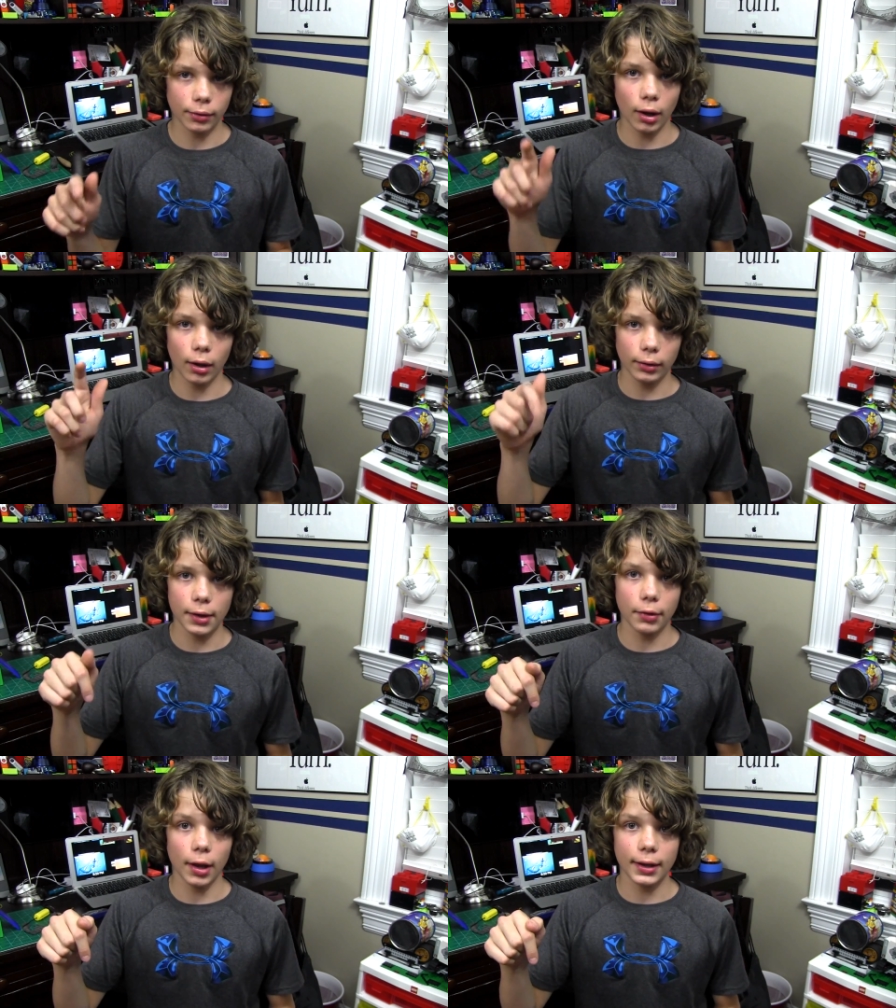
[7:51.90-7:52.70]
Uh,
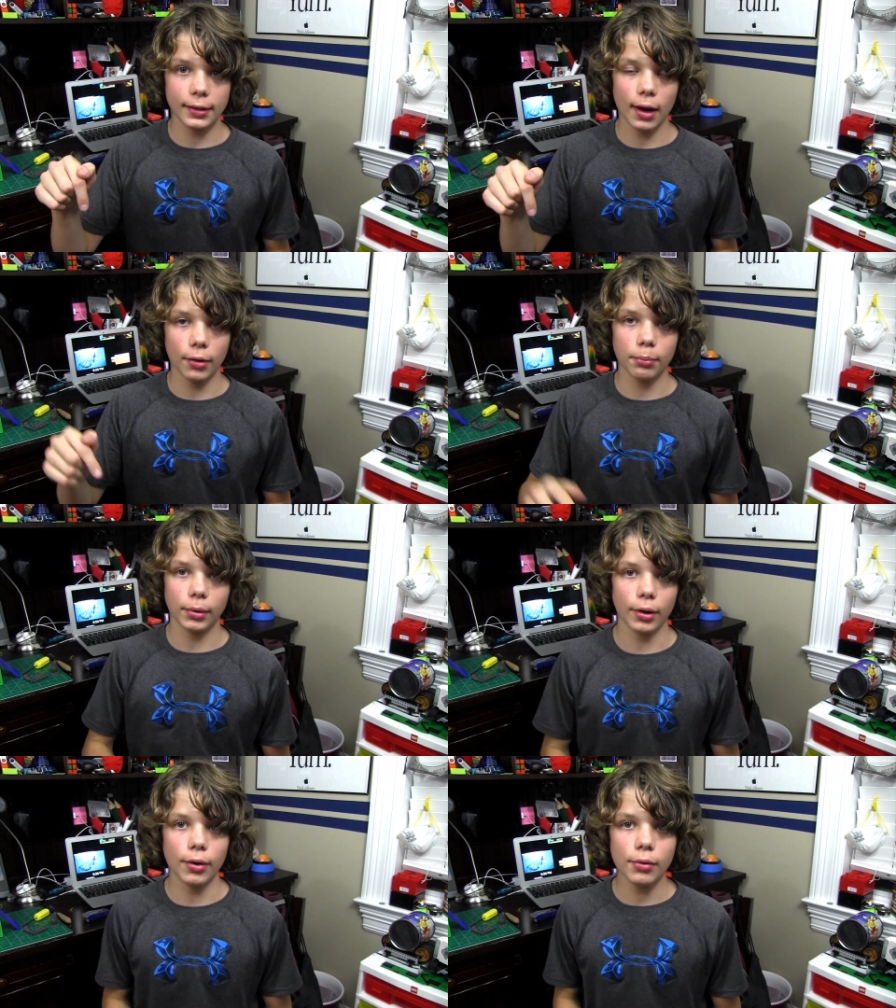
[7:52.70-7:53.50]
leave a like down
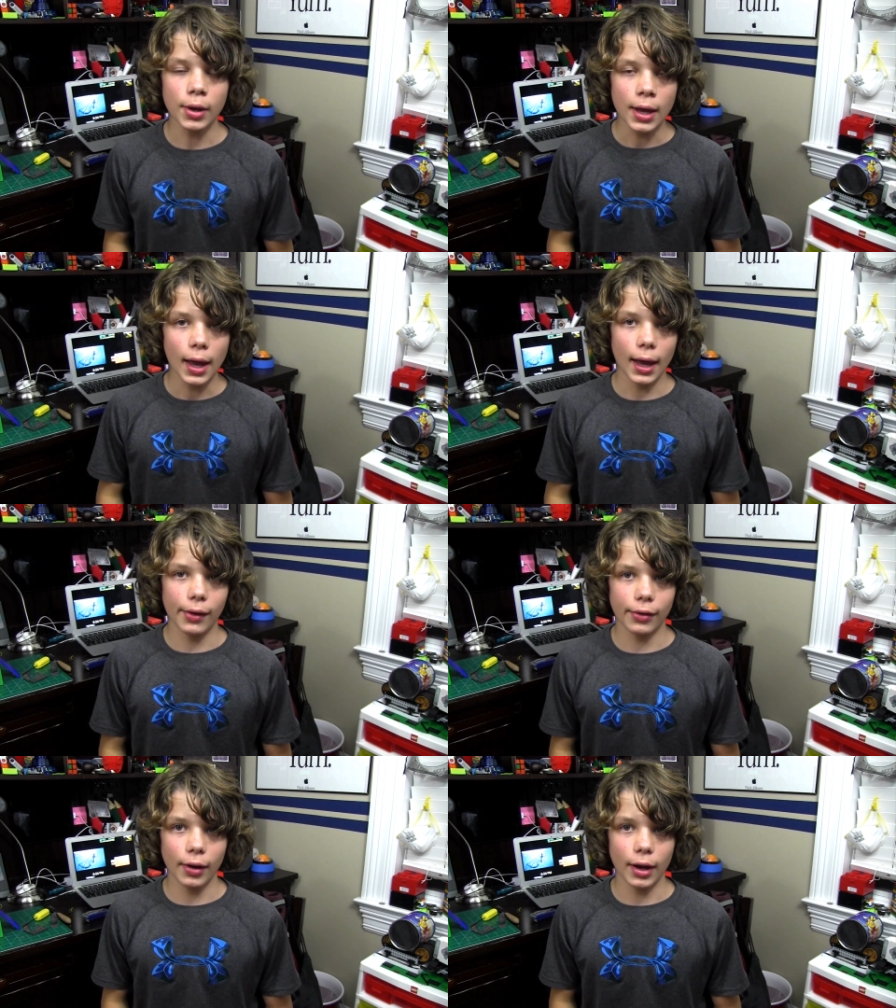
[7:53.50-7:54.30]
below,
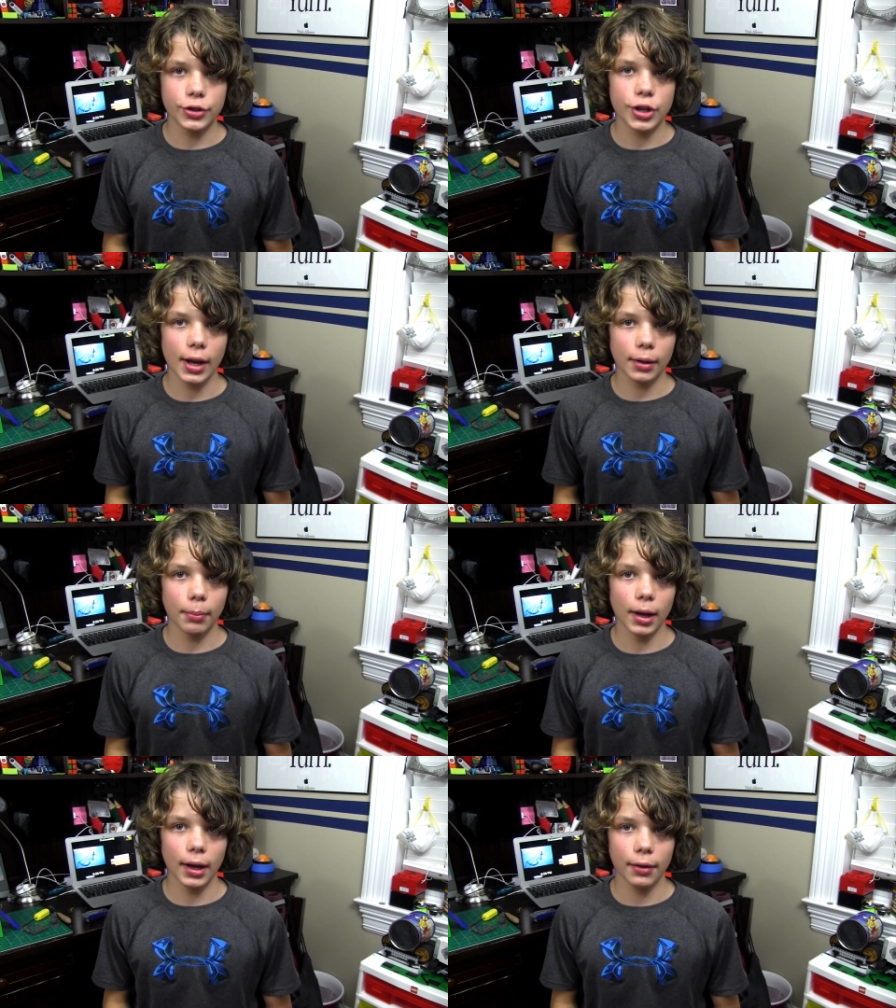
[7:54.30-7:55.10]
and uh, check
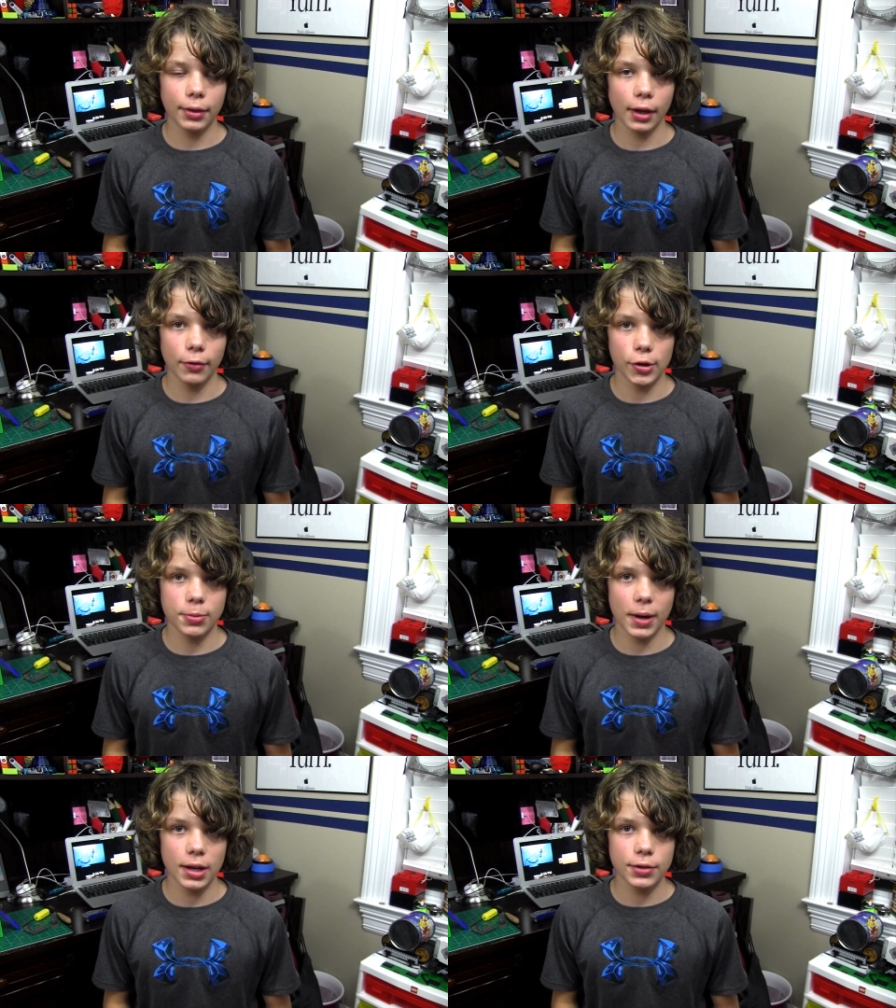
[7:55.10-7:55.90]
my
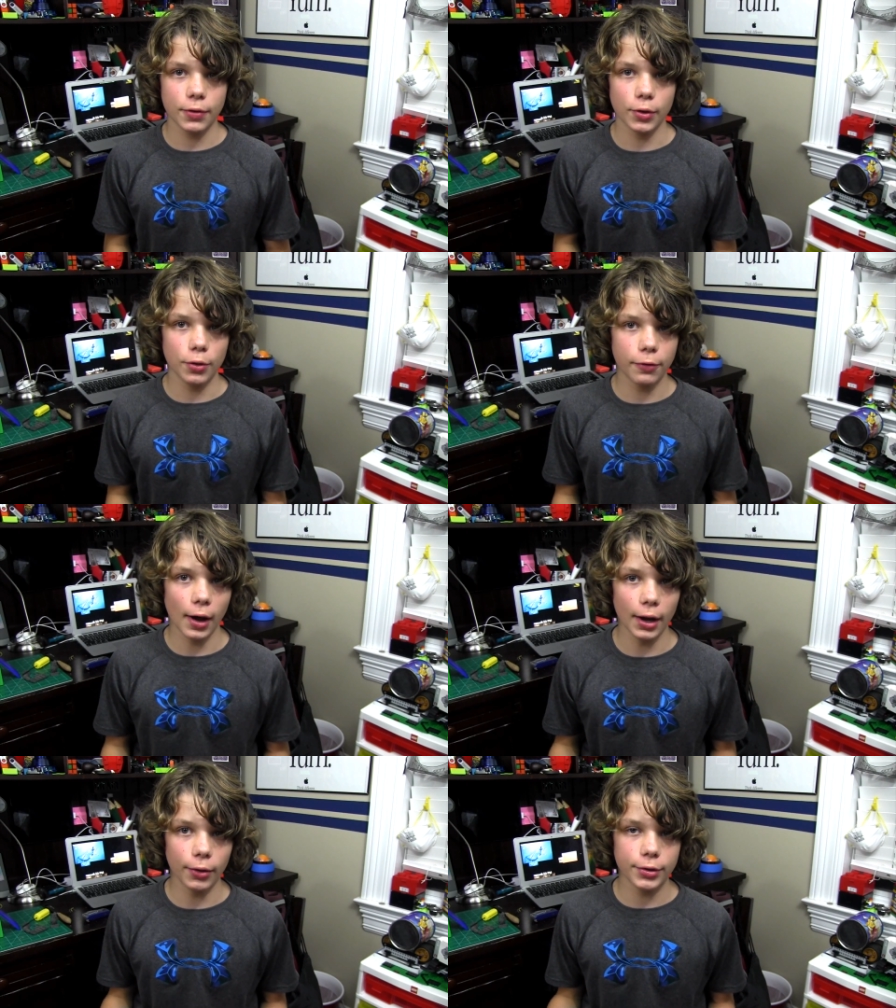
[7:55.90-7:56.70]
Thingiverse page for new
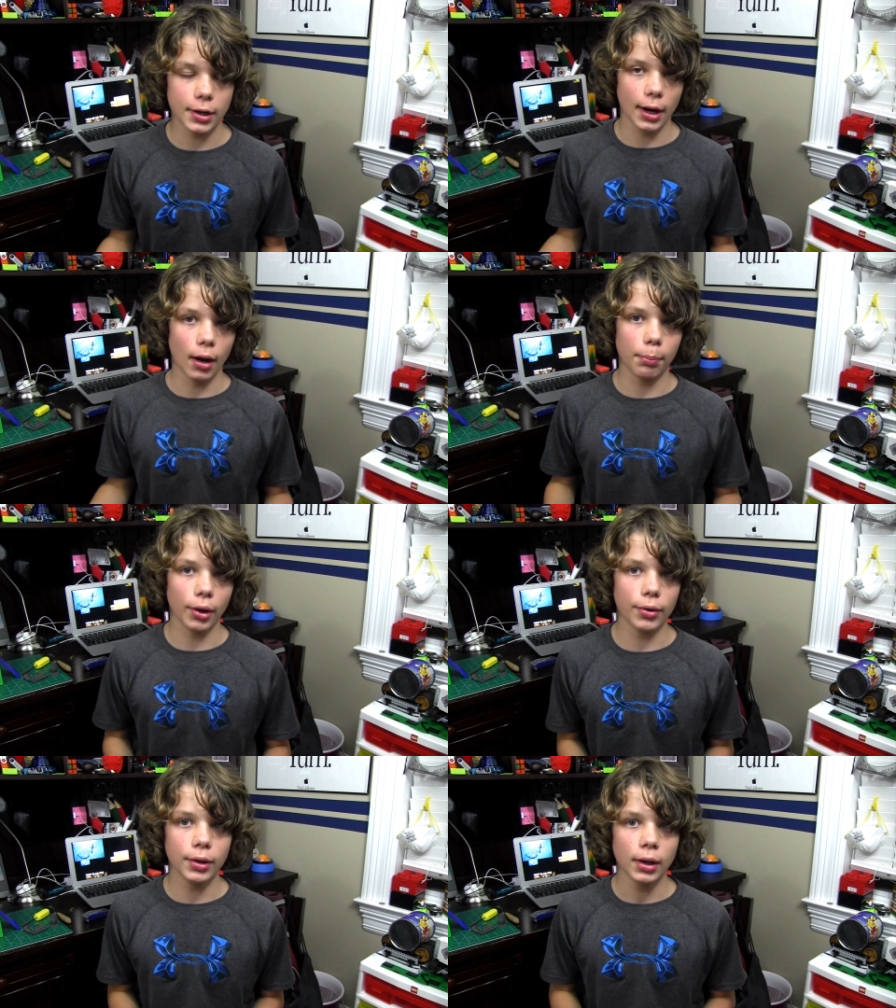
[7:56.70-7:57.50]
files that I
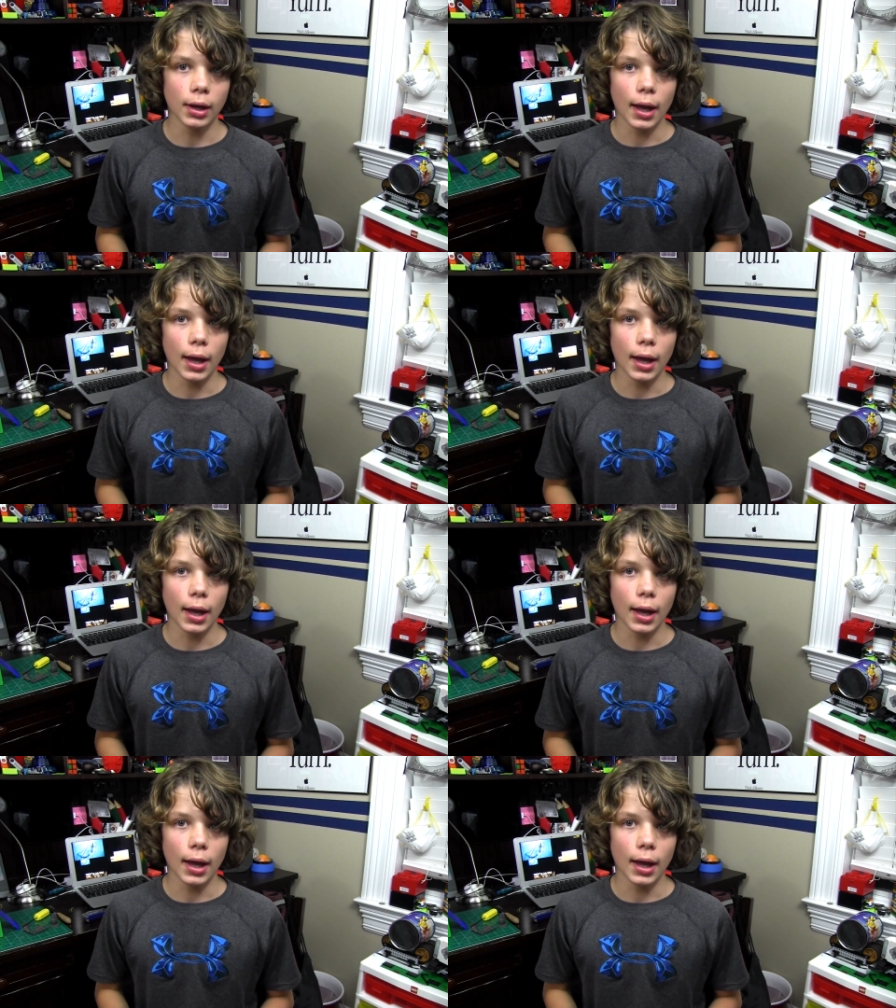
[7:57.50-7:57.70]
upload,